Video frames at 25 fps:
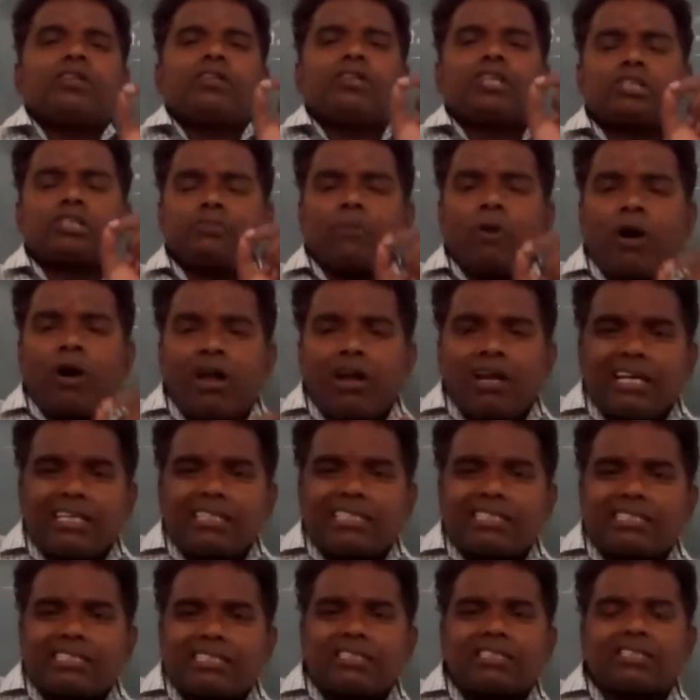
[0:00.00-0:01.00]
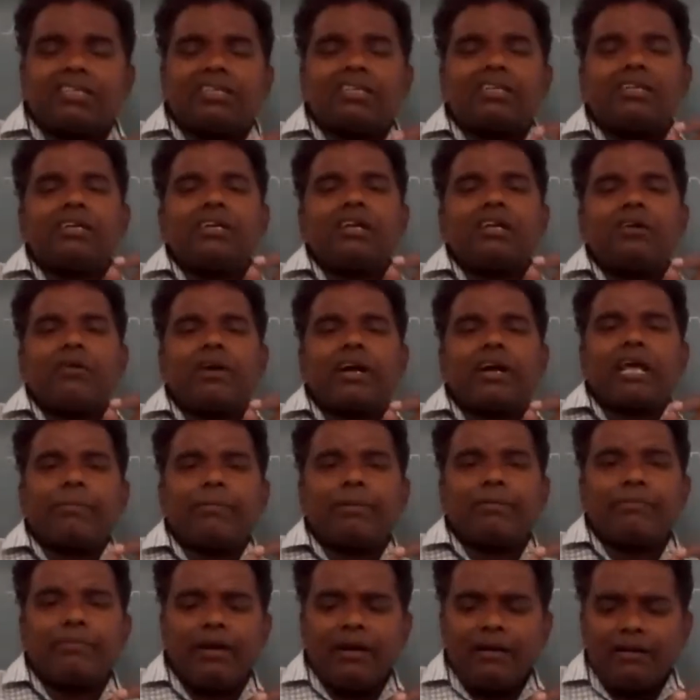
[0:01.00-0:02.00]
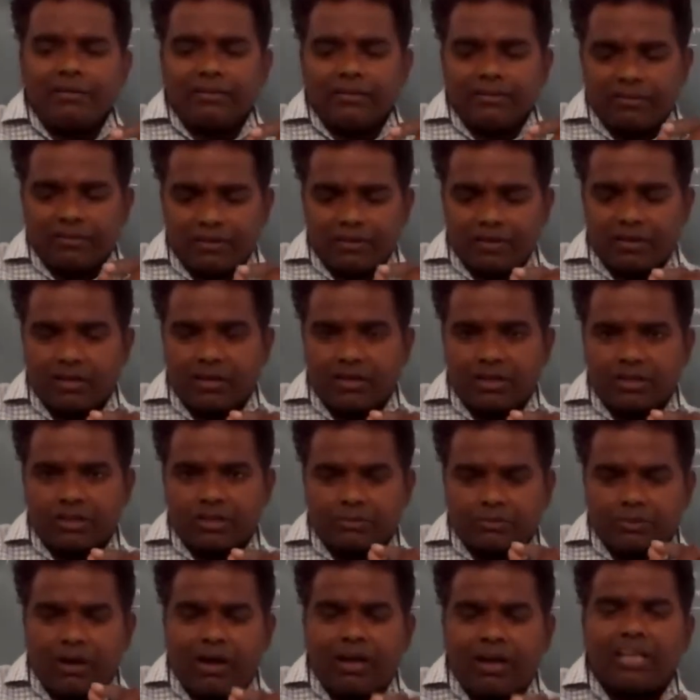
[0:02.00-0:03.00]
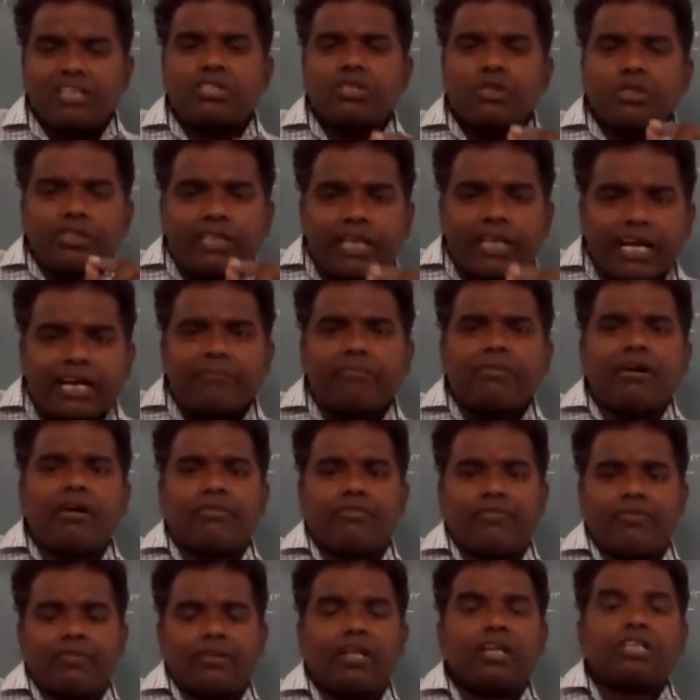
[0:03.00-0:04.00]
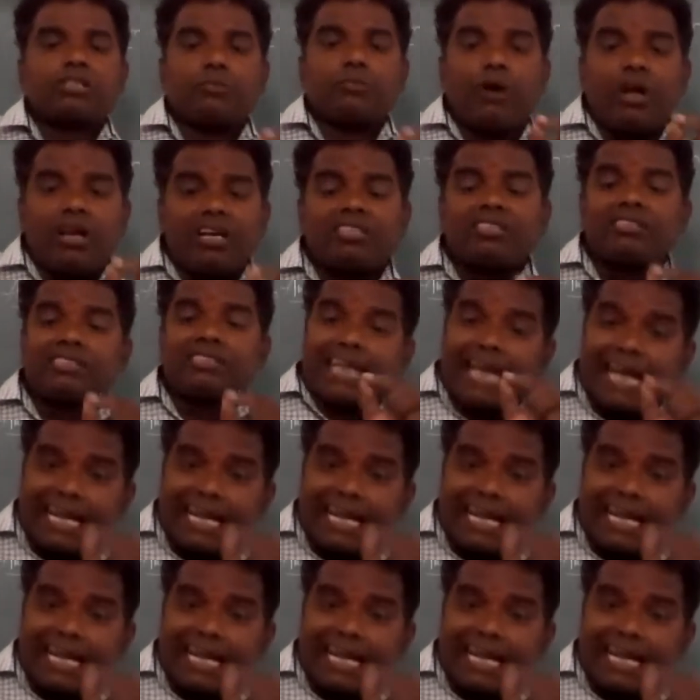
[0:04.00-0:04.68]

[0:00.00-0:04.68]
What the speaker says: The smallest what happened, ma? Smallest term of the smallest